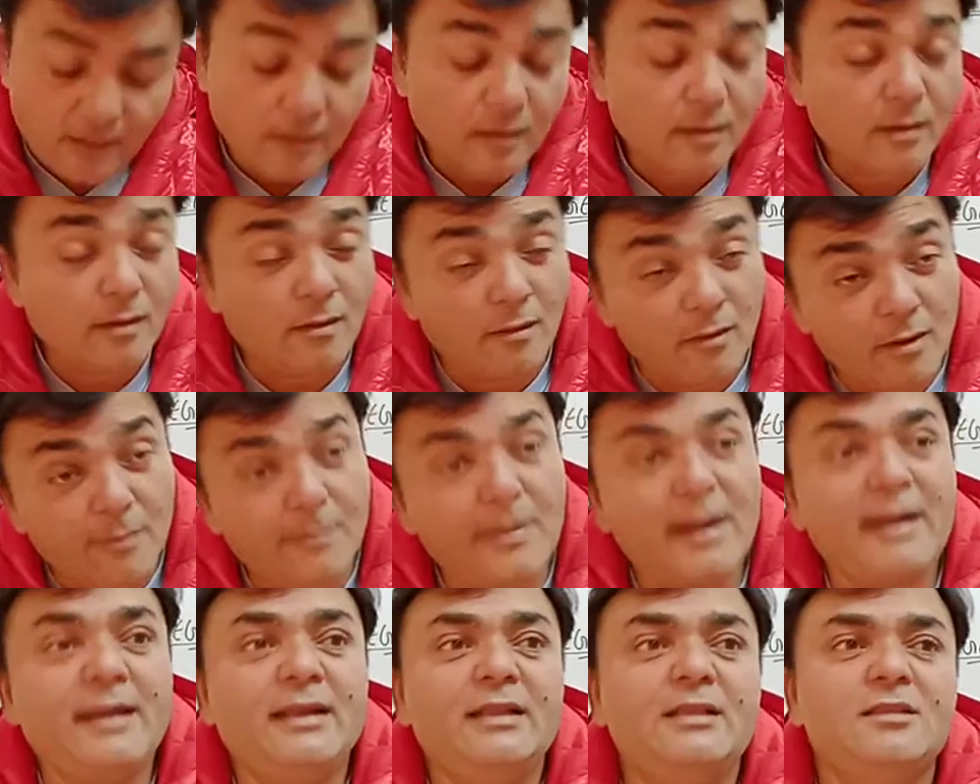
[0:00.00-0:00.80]

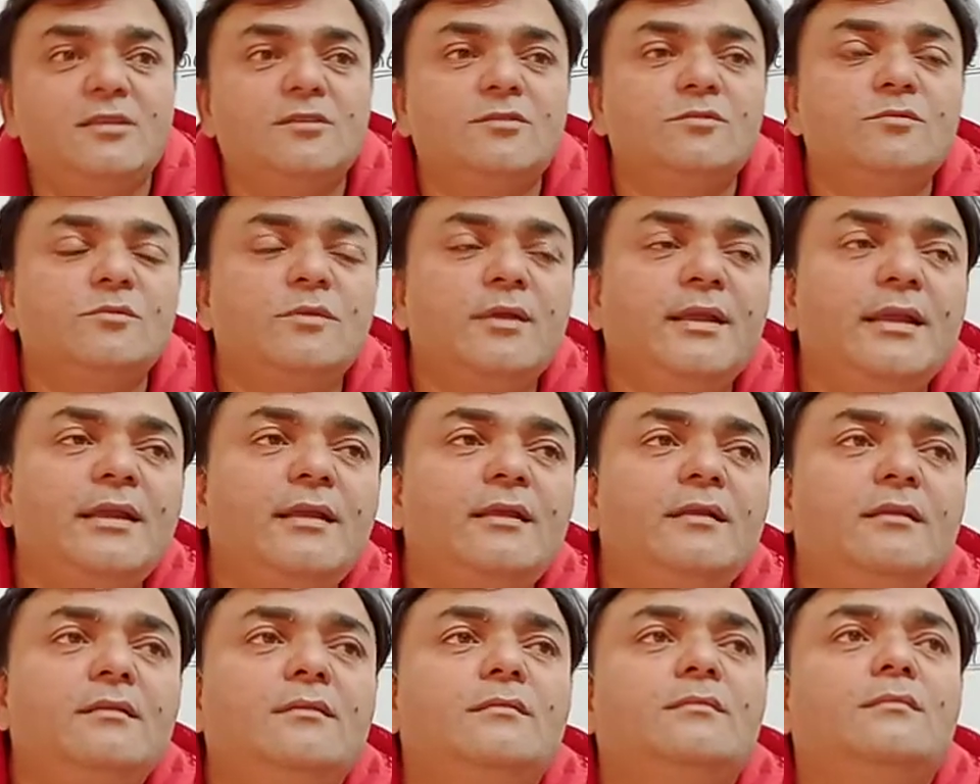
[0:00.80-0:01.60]
Government is
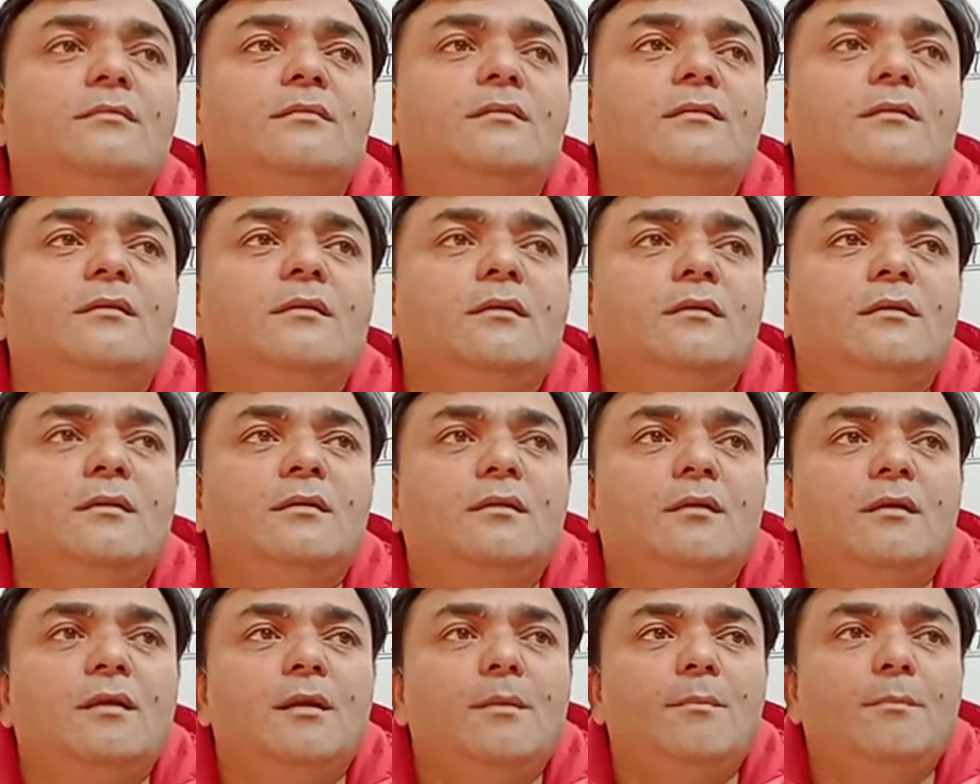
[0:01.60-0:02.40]
doing,
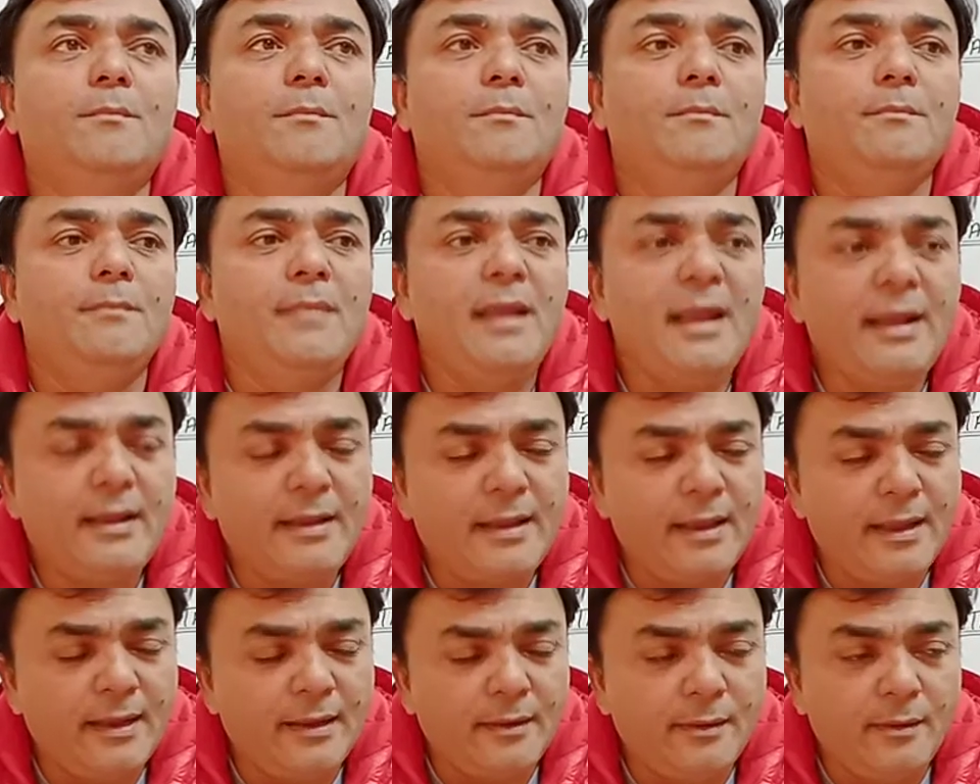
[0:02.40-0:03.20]

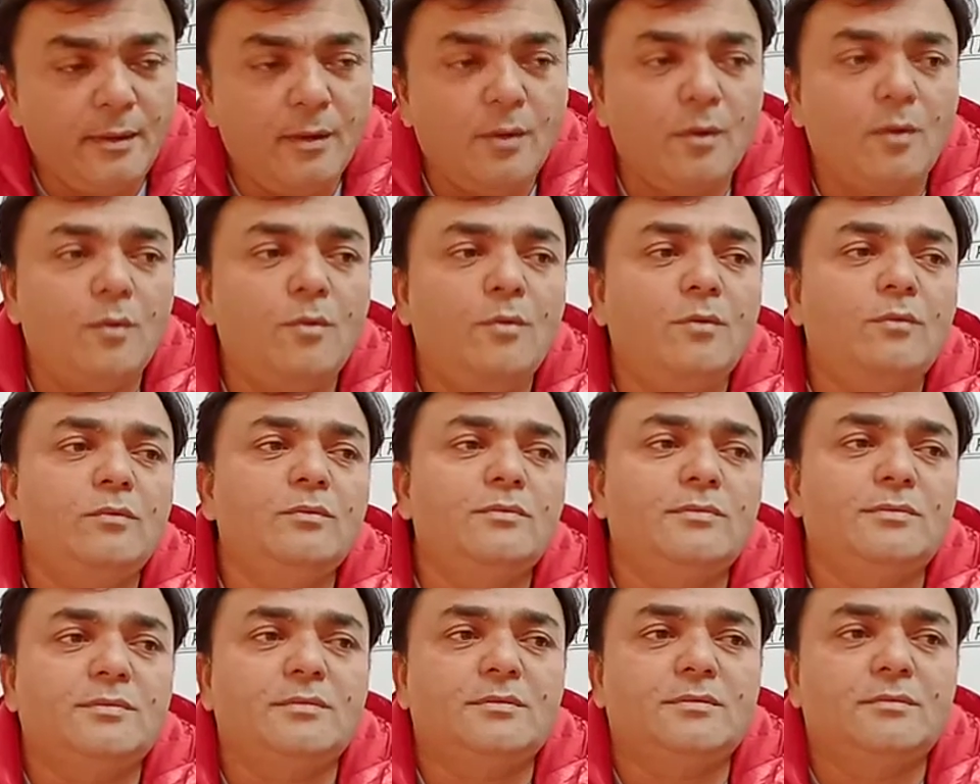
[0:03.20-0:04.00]
making
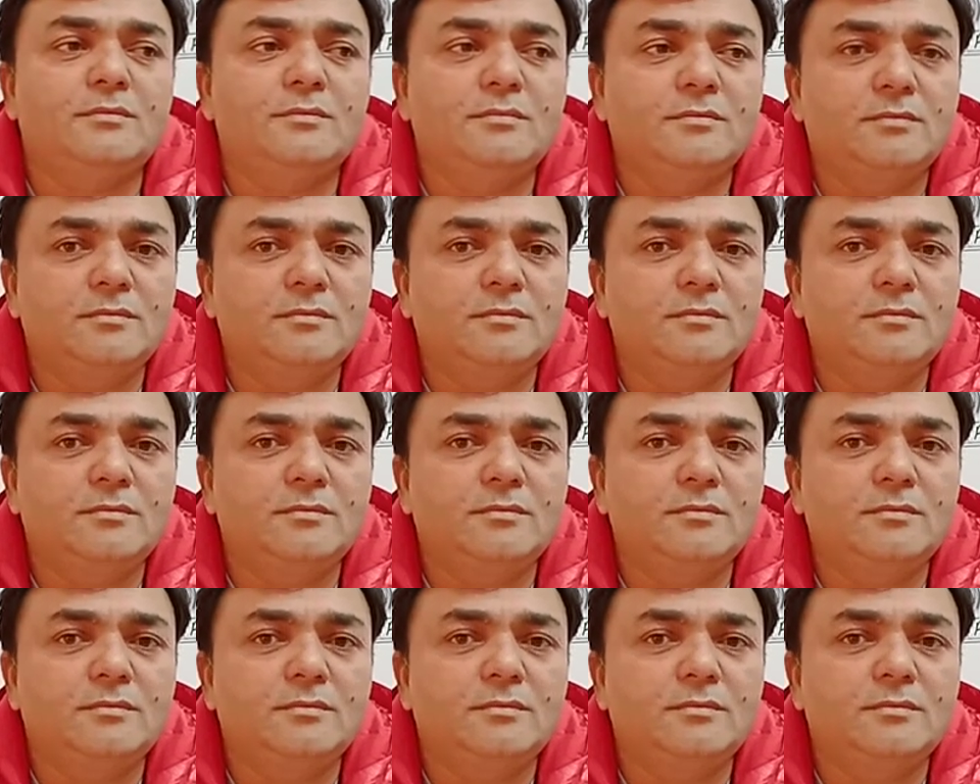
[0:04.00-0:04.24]
laws.